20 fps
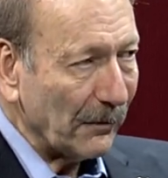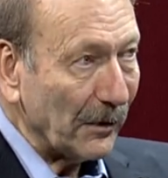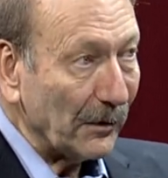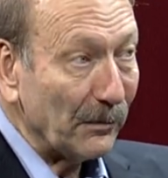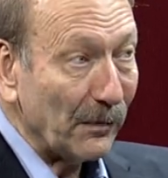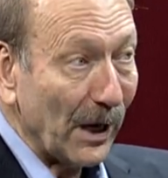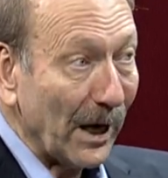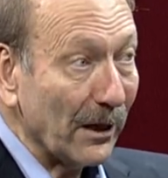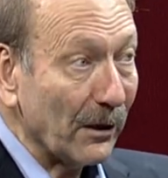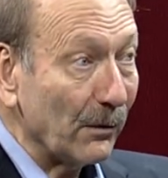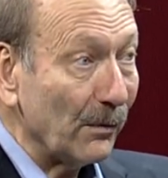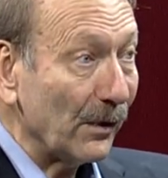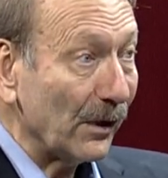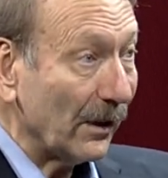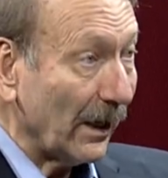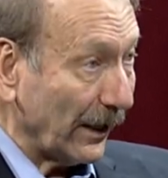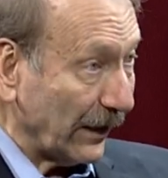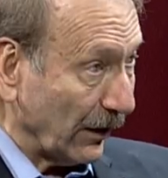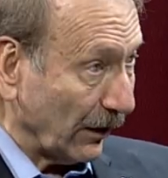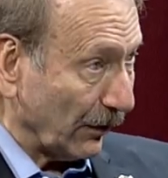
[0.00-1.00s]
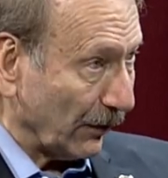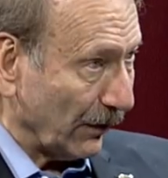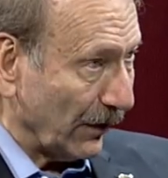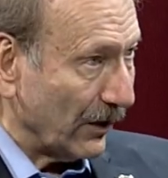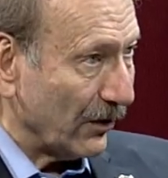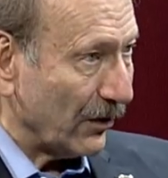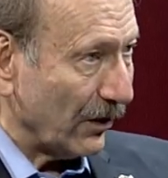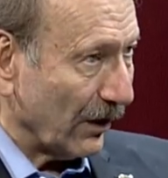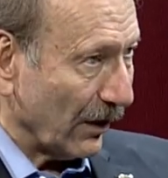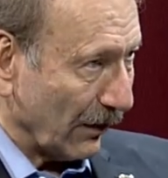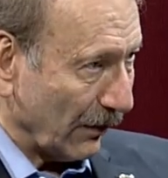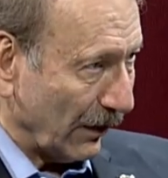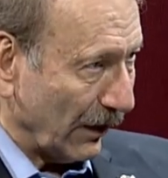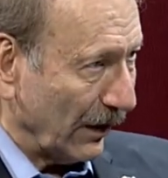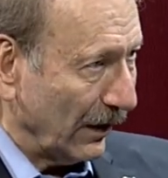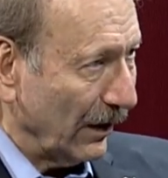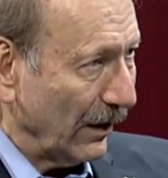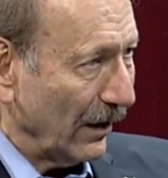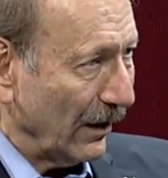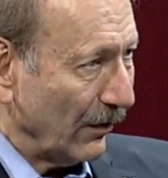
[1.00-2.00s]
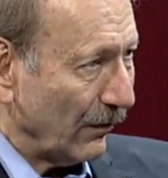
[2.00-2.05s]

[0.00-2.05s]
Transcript: in biomolecular engineering, mm-hmm.